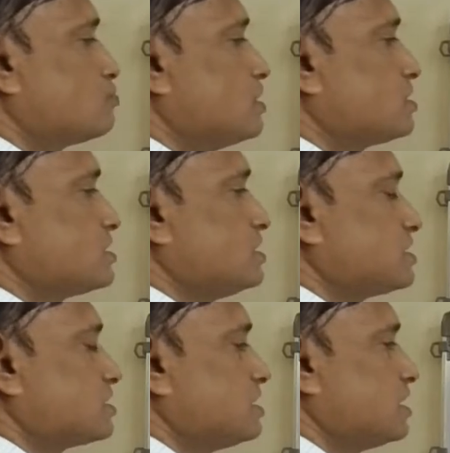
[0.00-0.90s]
well as
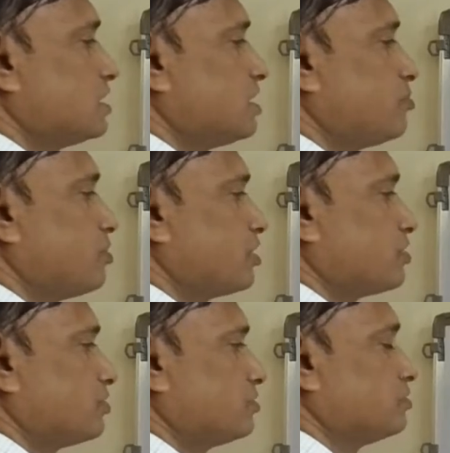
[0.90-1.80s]
CSCl3 molecule.
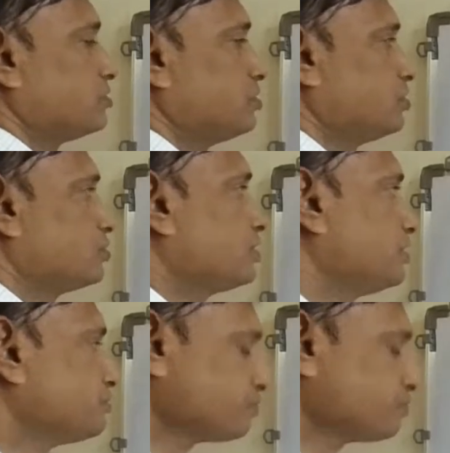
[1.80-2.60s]
Okay.